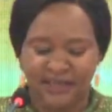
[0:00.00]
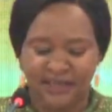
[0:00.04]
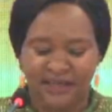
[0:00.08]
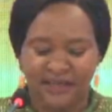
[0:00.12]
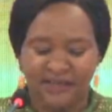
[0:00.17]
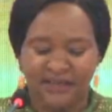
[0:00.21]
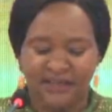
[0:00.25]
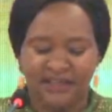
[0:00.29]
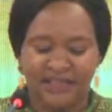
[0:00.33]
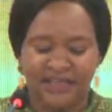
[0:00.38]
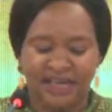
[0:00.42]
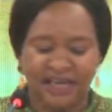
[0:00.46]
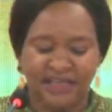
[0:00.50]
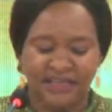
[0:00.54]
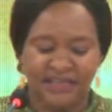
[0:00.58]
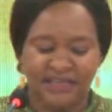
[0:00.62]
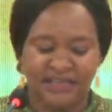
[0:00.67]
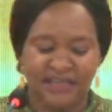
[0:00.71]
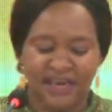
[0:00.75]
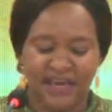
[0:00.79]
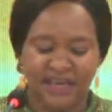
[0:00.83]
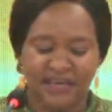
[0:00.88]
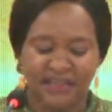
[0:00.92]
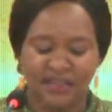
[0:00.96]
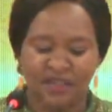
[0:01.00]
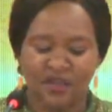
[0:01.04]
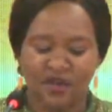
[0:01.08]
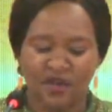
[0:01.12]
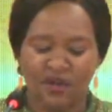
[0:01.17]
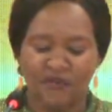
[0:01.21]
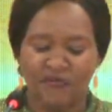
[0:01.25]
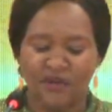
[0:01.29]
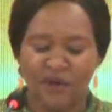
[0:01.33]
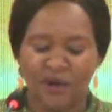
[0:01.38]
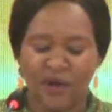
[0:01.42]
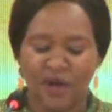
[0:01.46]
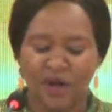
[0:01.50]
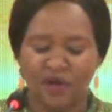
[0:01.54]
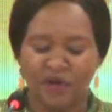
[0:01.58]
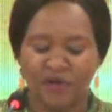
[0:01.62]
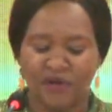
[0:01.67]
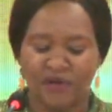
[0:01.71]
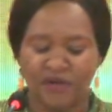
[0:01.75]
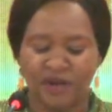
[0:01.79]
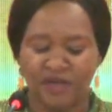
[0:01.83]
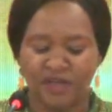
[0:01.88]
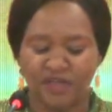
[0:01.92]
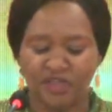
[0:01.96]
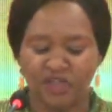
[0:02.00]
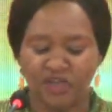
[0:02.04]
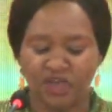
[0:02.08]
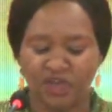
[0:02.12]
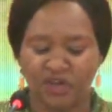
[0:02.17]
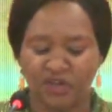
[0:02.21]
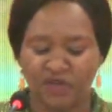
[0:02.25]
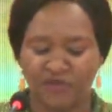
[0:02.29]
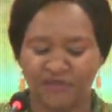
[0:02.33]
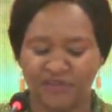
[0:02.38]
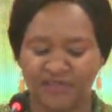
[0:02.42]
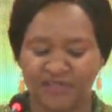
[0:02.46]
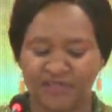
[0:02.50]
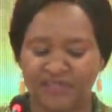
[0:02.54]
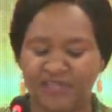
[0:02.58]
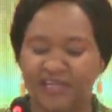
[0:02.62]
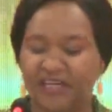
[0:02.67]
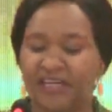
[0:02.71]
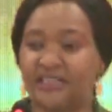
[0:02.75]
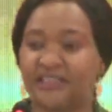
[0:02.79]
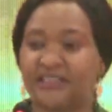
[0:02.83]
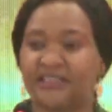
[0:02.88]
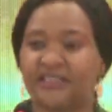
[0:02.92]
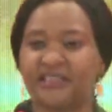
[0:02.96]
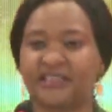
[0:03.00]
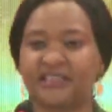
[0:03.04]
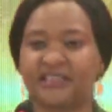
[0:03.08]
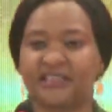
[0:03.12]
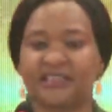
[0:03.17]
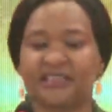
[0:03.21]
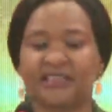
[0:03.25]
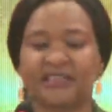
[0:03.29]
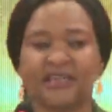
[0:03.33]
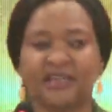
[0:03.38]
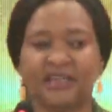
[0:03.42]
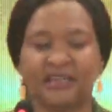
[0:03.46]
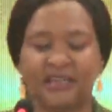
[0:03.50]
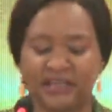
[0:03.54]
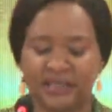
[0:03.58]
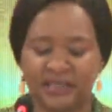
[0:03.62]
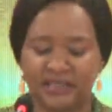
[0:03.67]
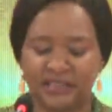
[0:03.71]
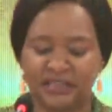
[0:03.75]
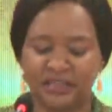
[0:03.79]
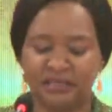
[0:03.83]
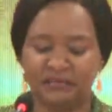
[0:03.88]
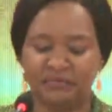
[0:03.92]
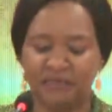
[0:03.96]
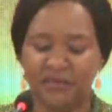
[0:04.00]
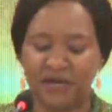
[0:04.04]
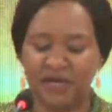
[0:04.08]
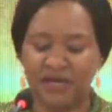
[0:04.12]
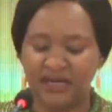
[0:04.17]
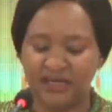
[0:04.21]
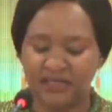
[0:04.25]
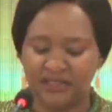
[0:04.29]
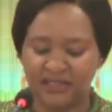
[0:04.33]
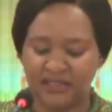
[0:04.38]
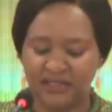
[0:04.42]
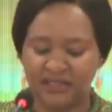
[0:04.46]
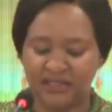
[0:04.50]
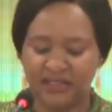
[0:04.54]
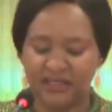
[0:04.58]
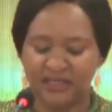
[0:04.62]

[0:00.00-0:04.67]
the success of our correctional facilities demands